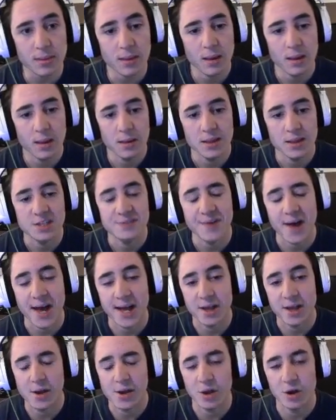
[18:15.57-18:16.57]
There's
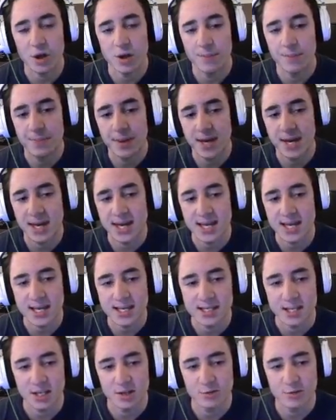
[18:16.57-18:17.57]
fighting going on at B.
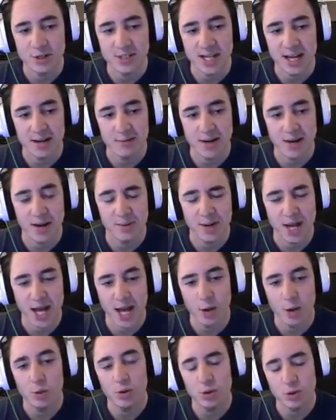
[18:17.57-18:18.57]
He's going to rotate round
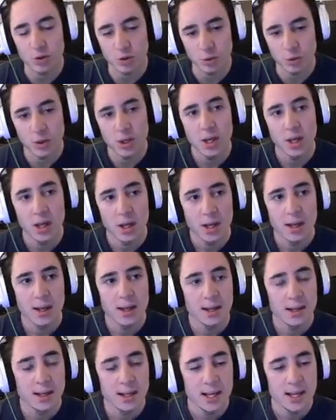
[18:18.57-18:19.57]
now. Cool.
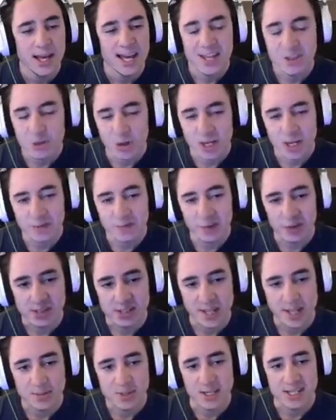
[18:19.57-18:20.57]
He thought he had
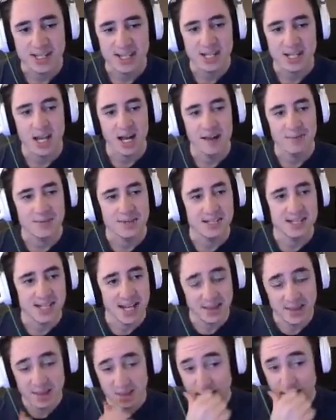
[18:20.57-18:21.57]
footsteps, so he did kind of have to
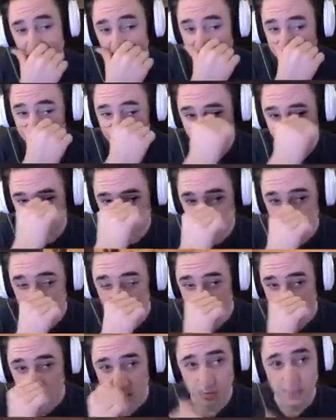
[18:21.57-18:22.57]
stay there. They've got 2 downs actually,
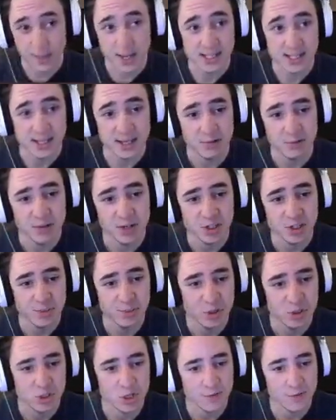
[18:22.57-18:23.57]
which is amazing. They really should
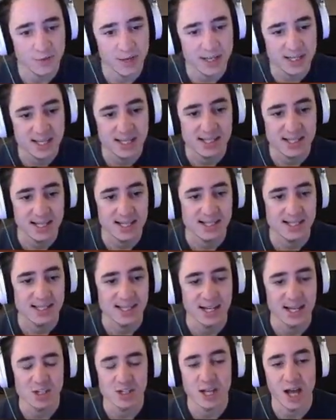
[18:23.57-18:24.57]
push off this. He sees the
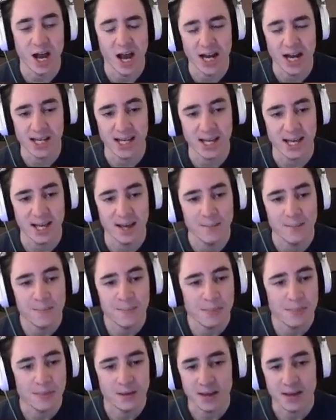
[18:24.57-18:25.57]
Saint just hiding here.
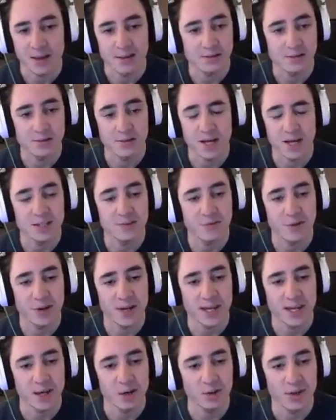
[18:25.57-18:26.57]
Okay, it's a nice free
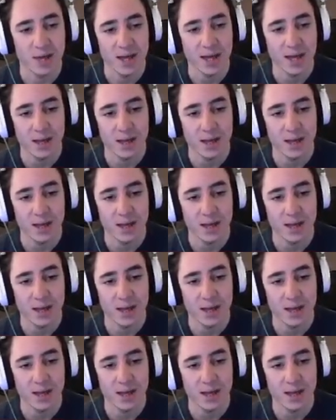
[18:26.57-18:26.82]
kill there.